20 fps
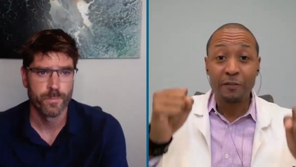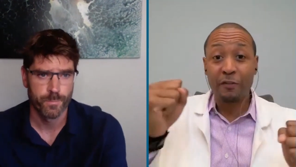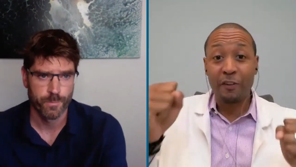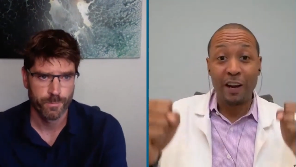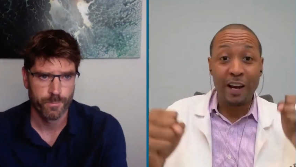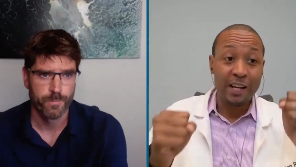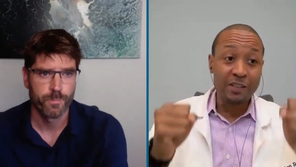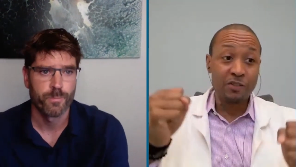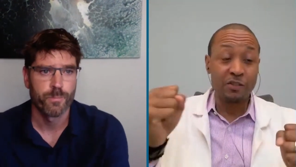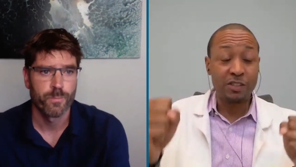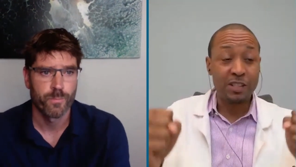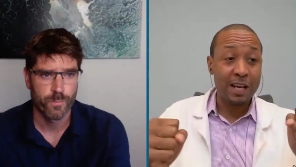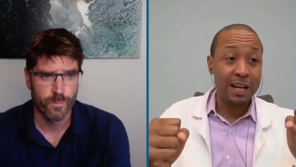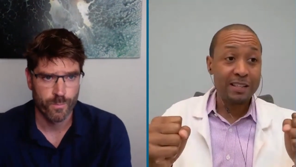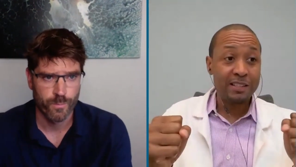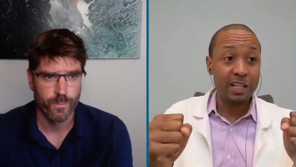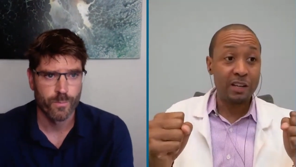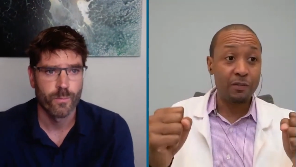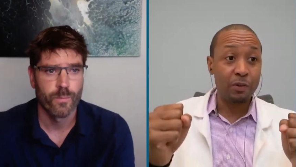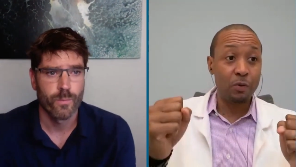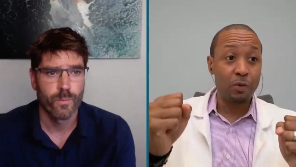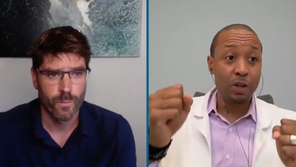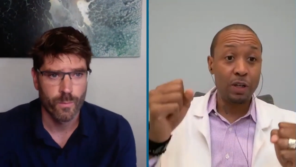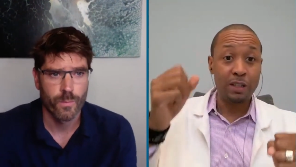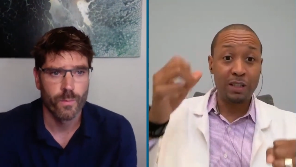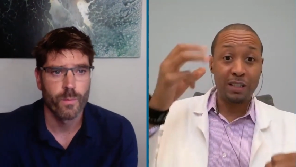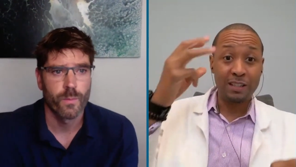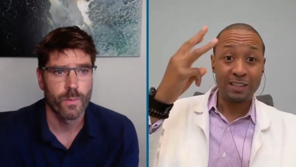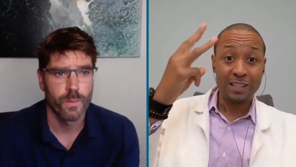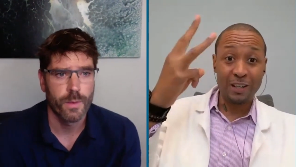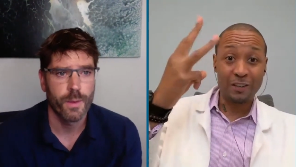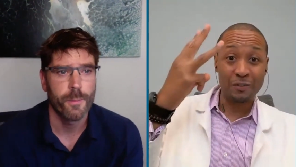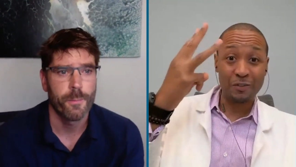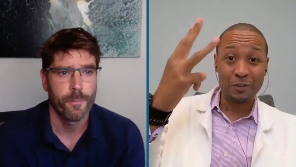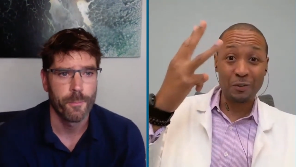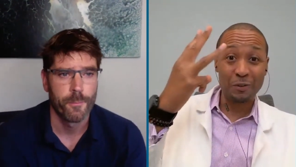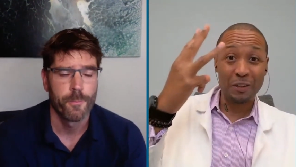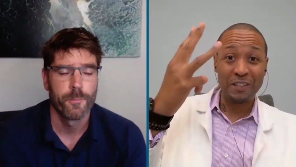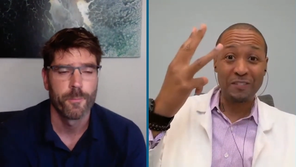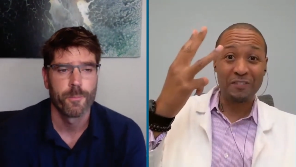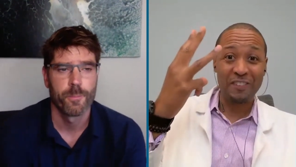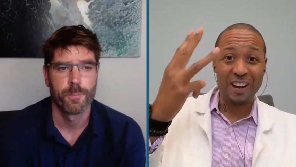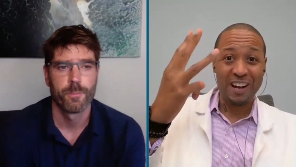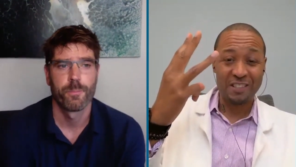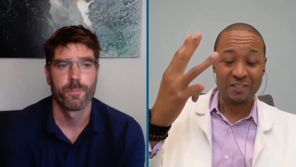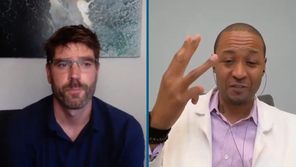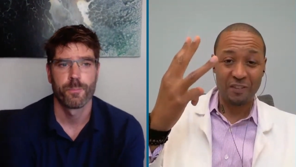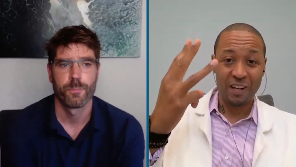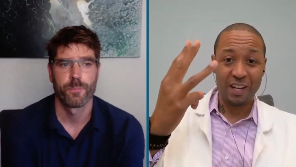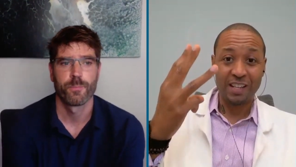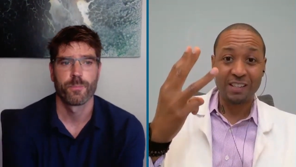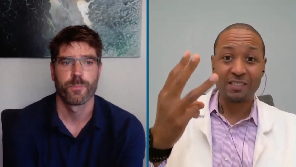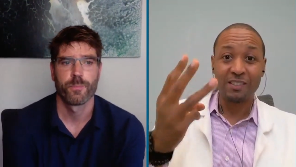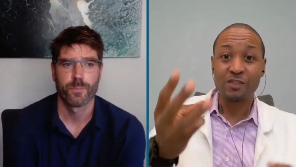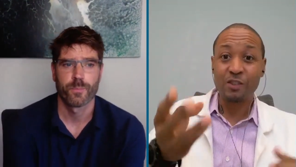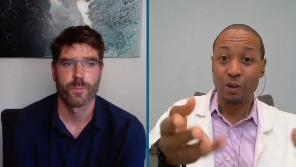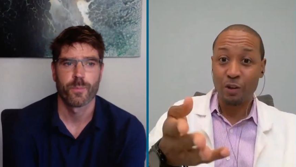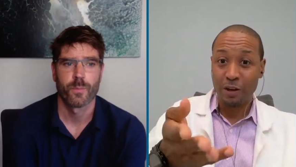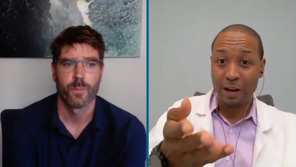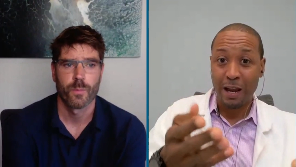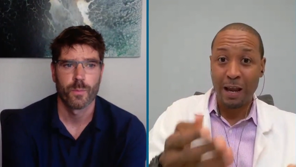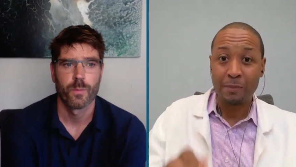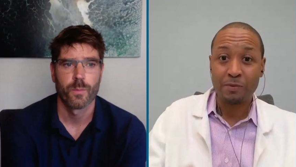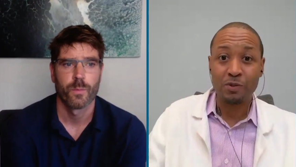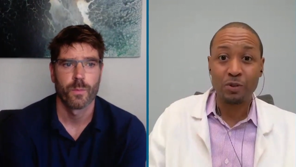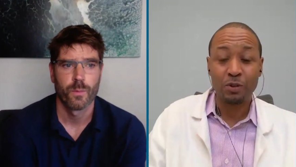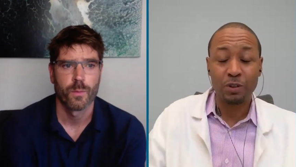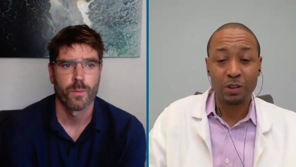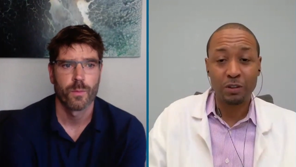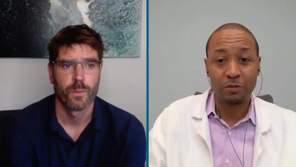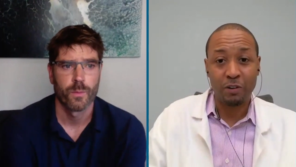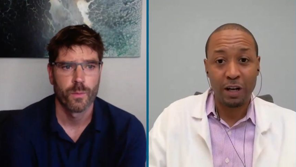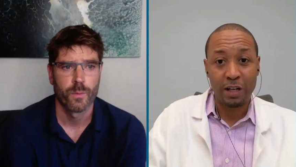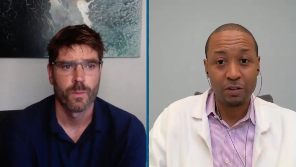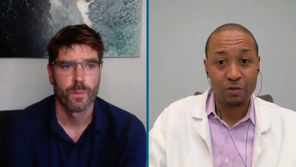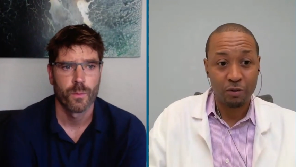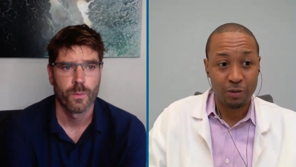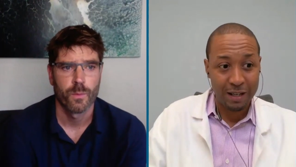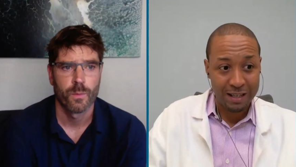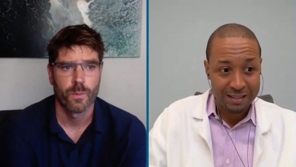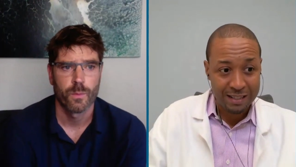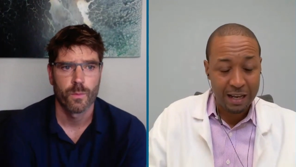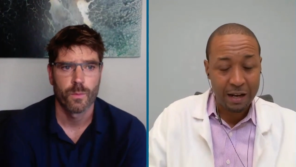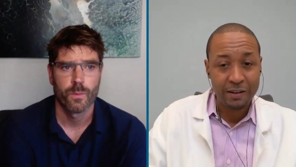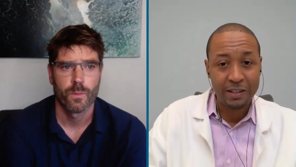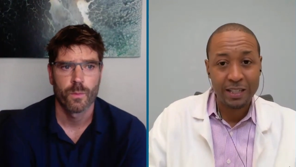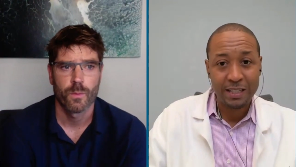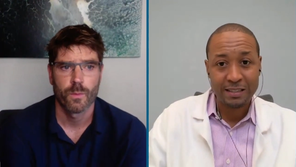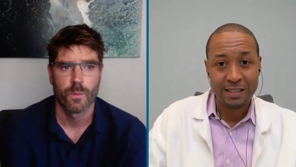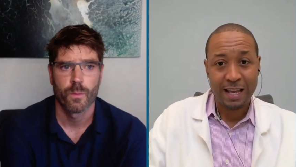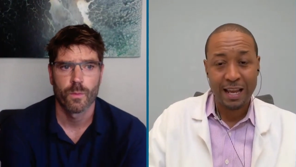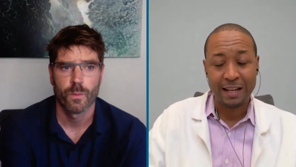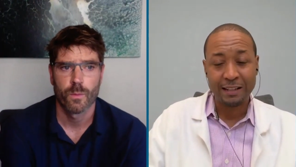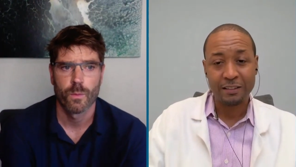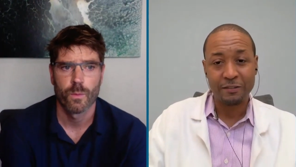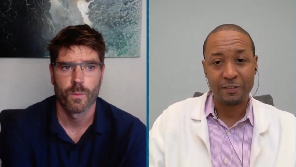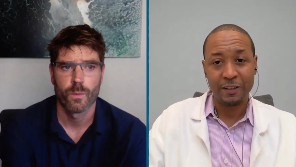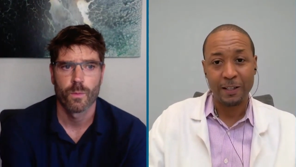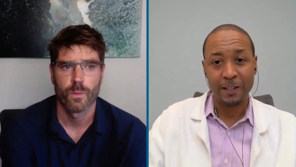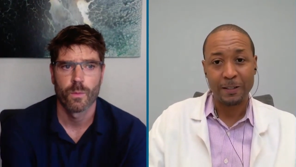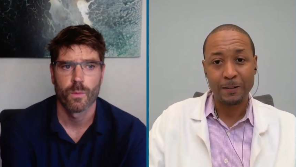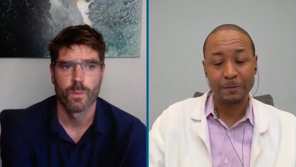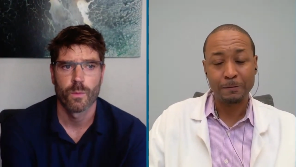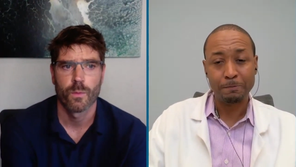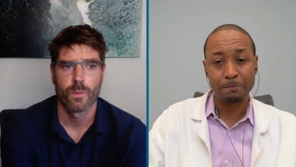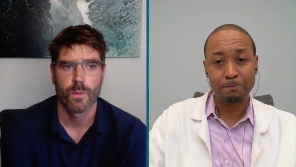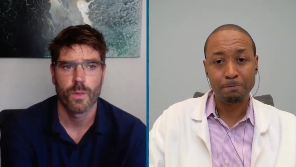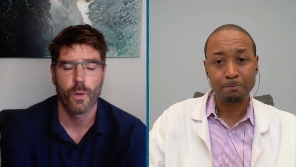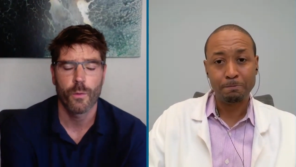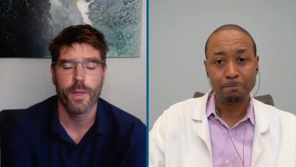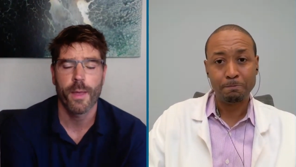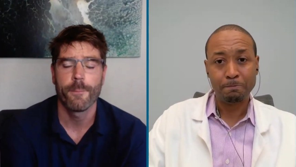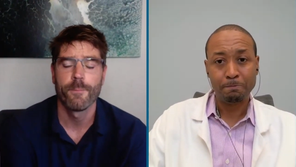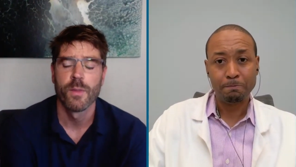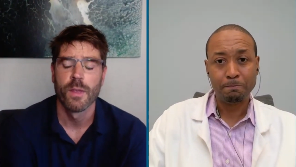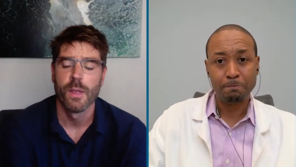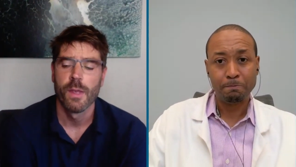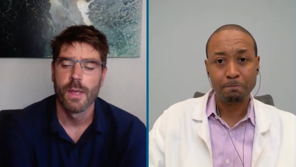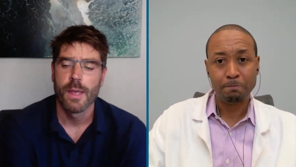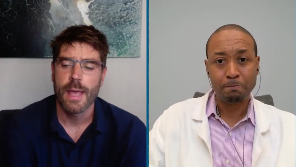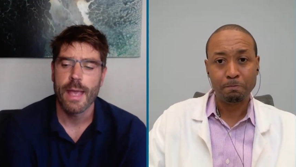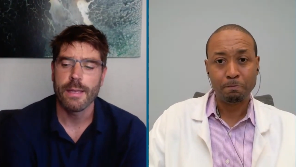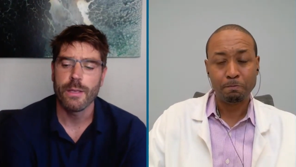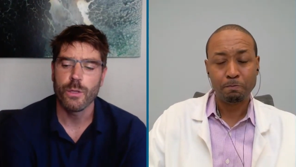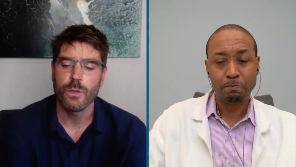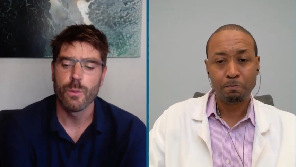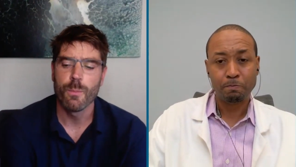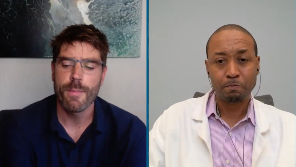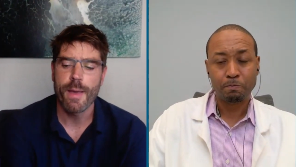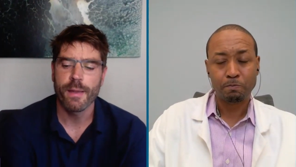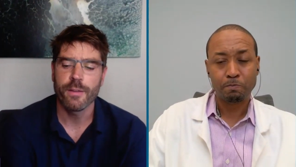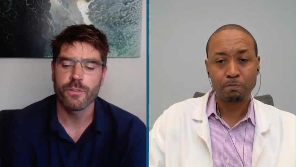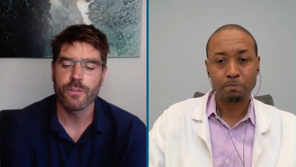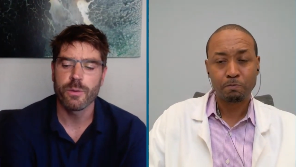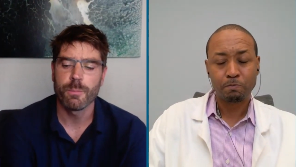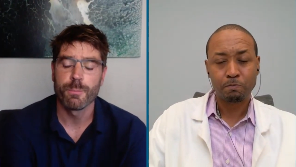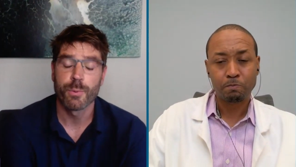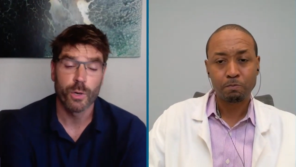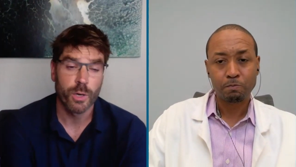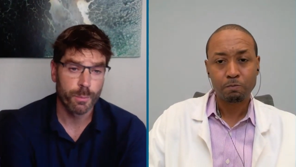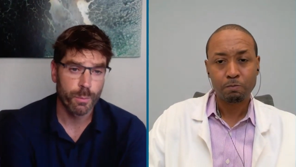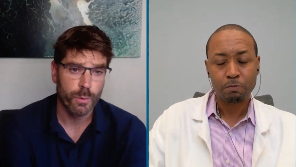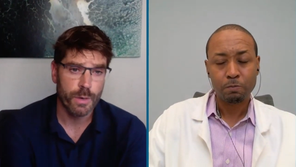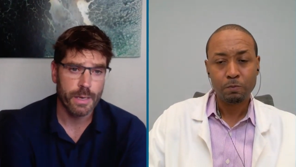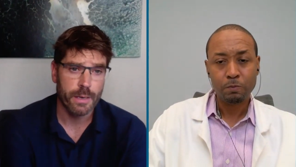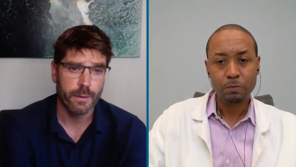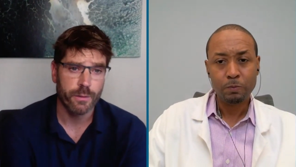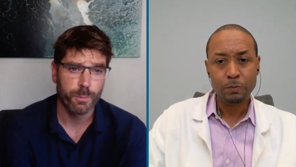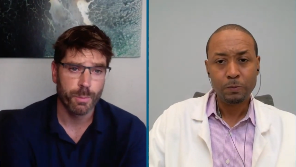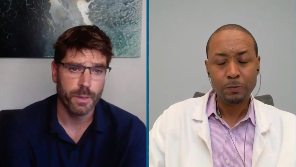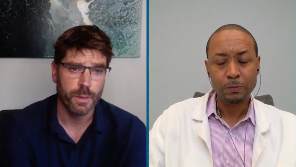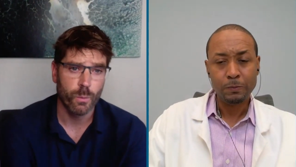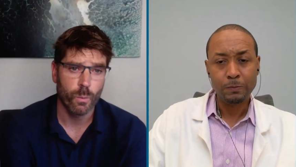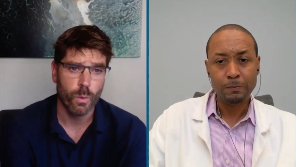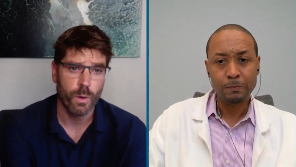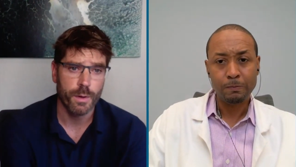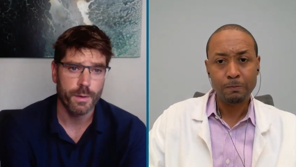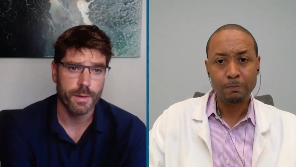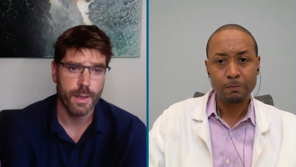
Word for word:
Speaker 1: for exercise, everyone. There's yeah. three phosphates. So you're absolutely right, Drew. That's how it gets activated.
Speaker 2: Okay, and you mentioned berberine as being one